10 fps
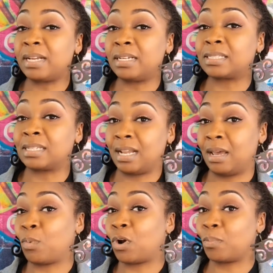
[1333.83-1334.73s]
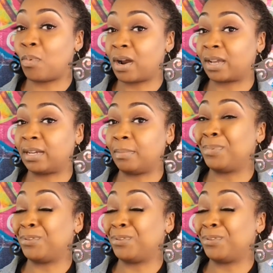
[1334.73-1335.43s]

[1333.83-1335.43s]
been into network marketing